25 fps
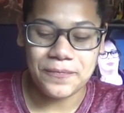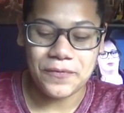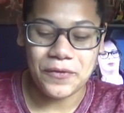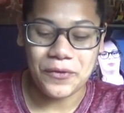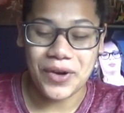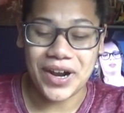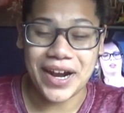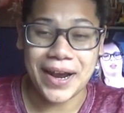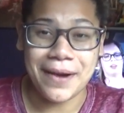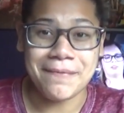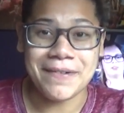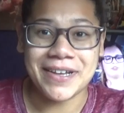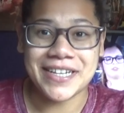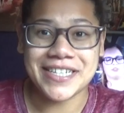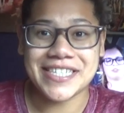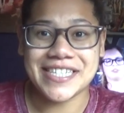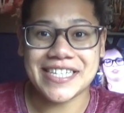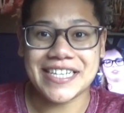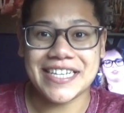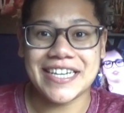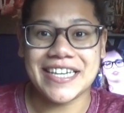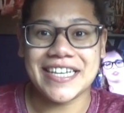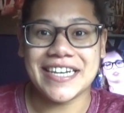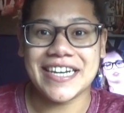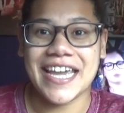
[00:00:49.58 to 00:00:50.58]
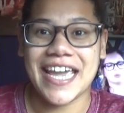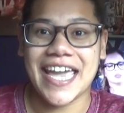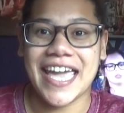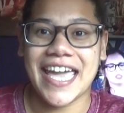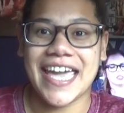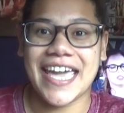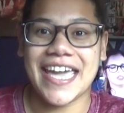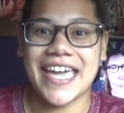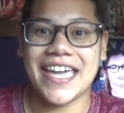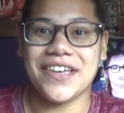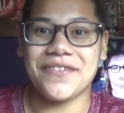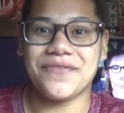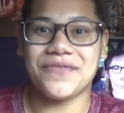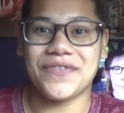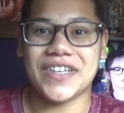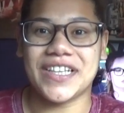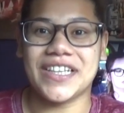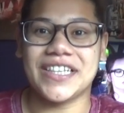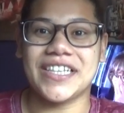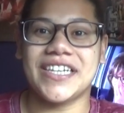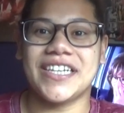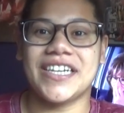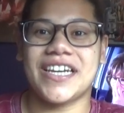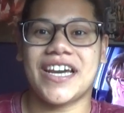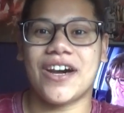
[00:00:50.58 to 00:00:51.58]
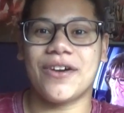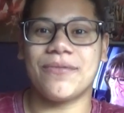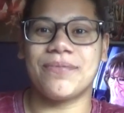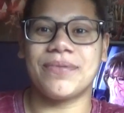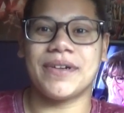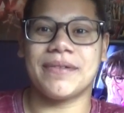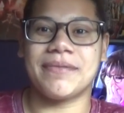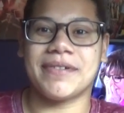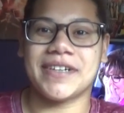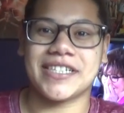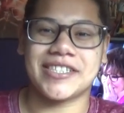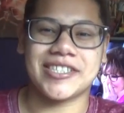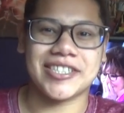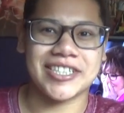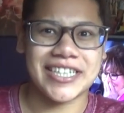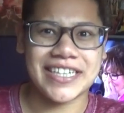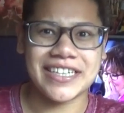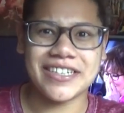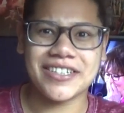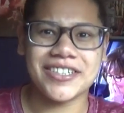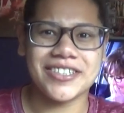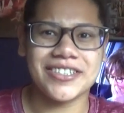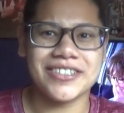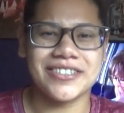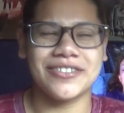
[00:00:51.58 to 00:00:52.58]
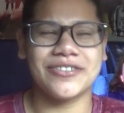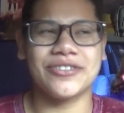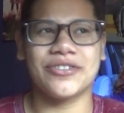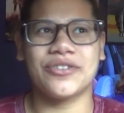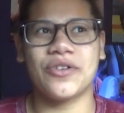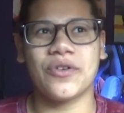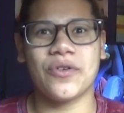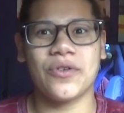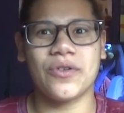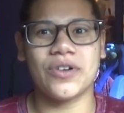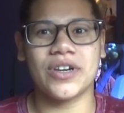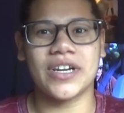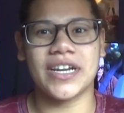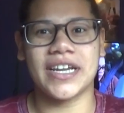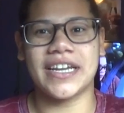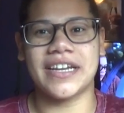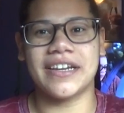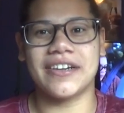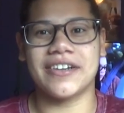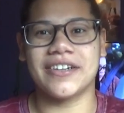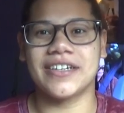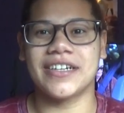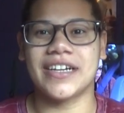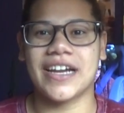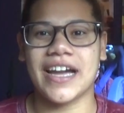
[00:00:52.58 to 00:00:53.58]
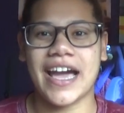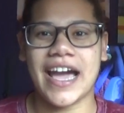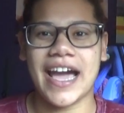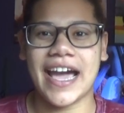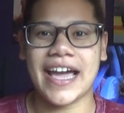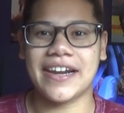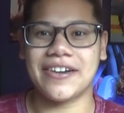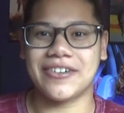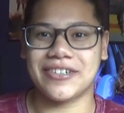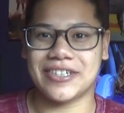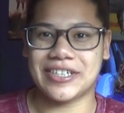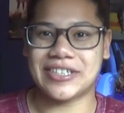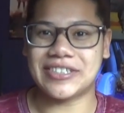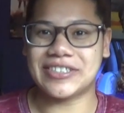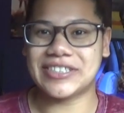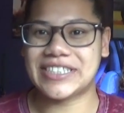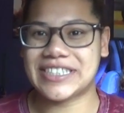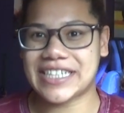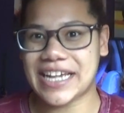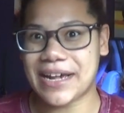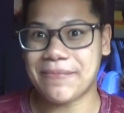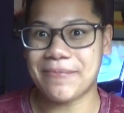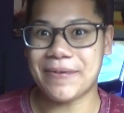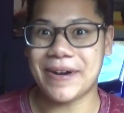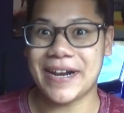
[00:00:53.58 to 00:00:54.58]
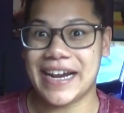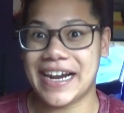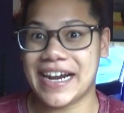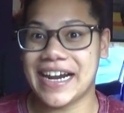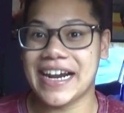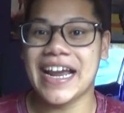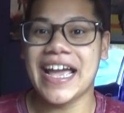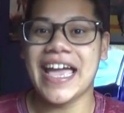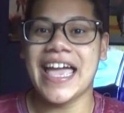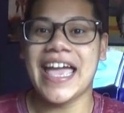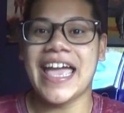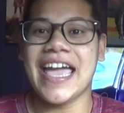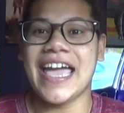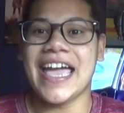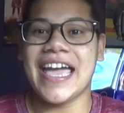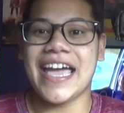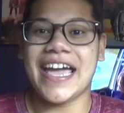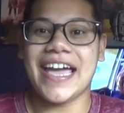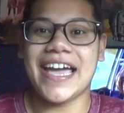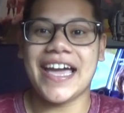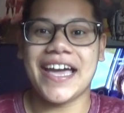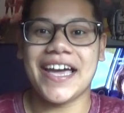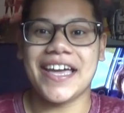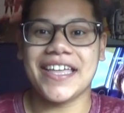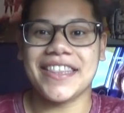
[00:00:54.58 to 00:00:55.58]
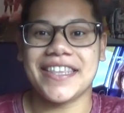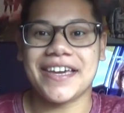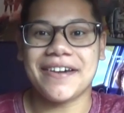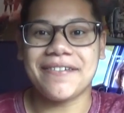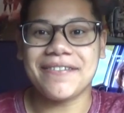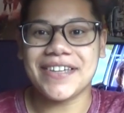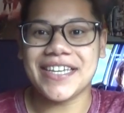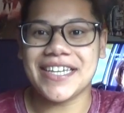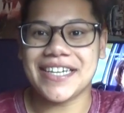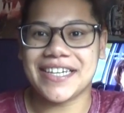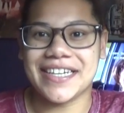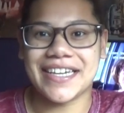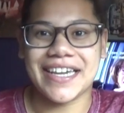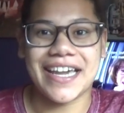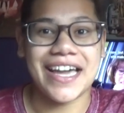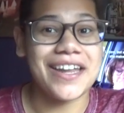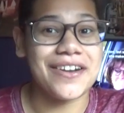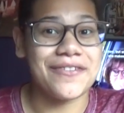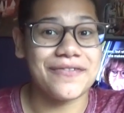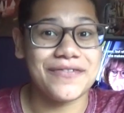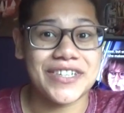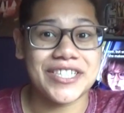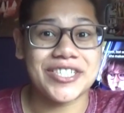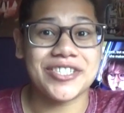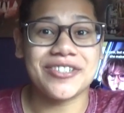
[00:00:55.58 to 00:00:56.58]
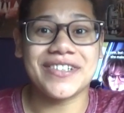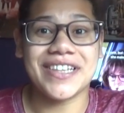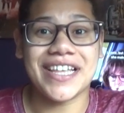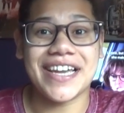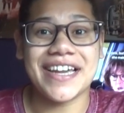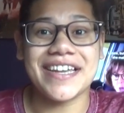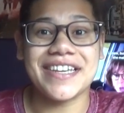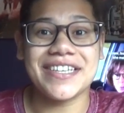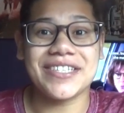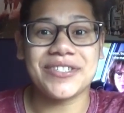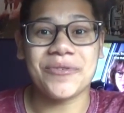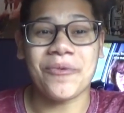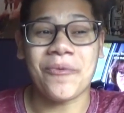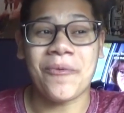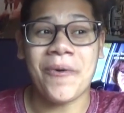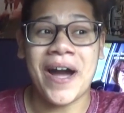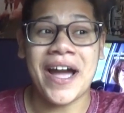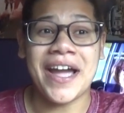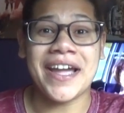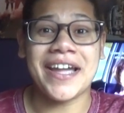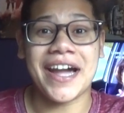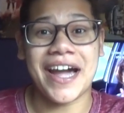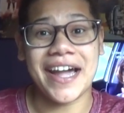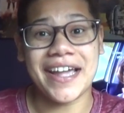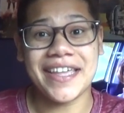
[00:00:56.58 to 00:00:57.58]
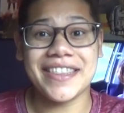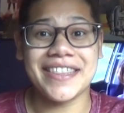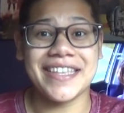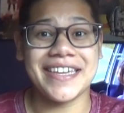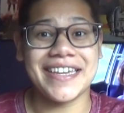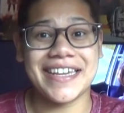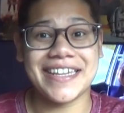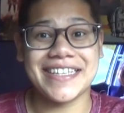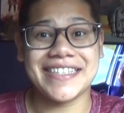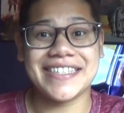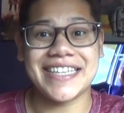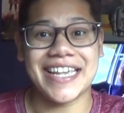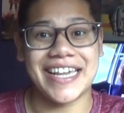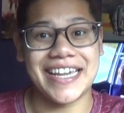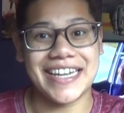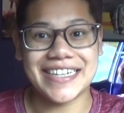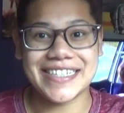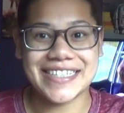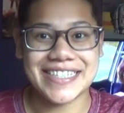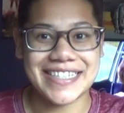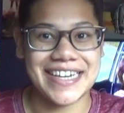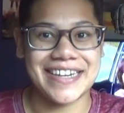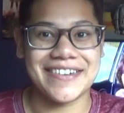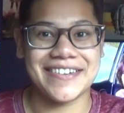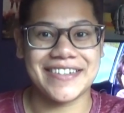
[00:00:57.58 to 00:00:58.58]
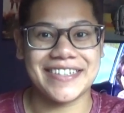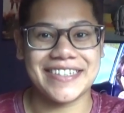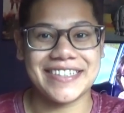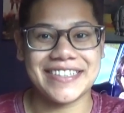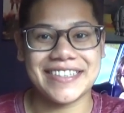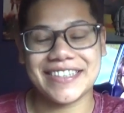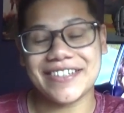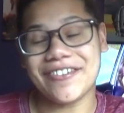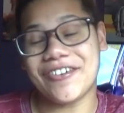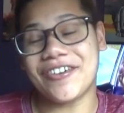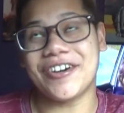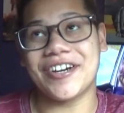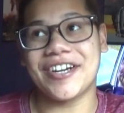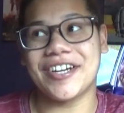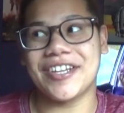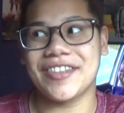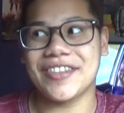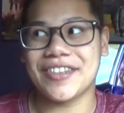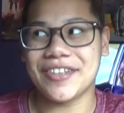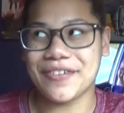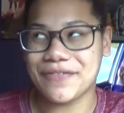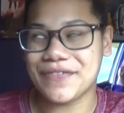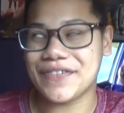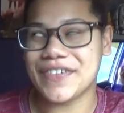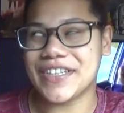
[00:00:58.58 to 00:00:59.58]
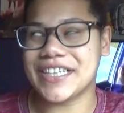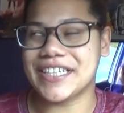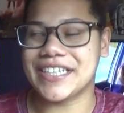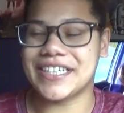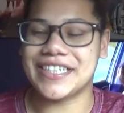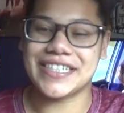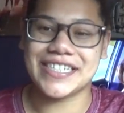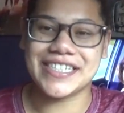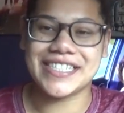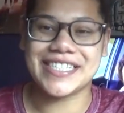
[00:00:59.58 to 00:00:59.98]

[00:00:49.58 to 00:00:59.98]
when I mention a villain, I'll put a picture here or here, I don't know, somewhere, and that way you can kind of visualize why I think it's kind of scary, or the villain